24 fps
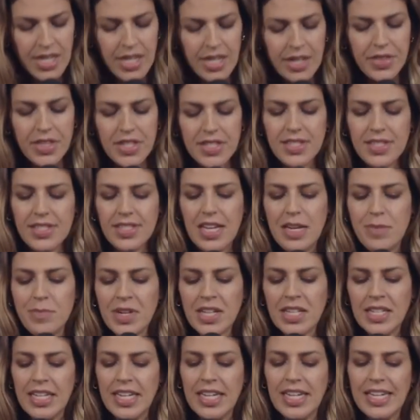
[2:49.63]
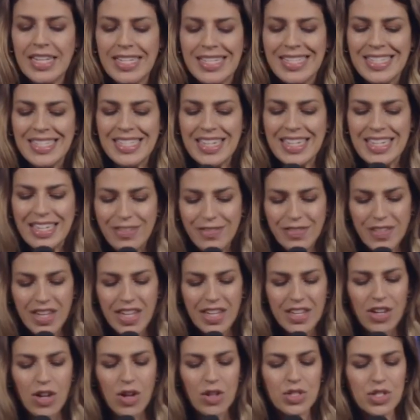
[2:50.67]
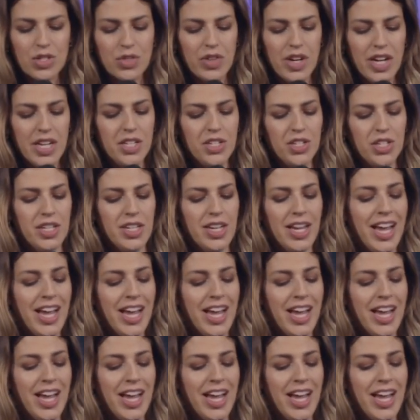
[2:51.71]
This seemingly insignificant alteration,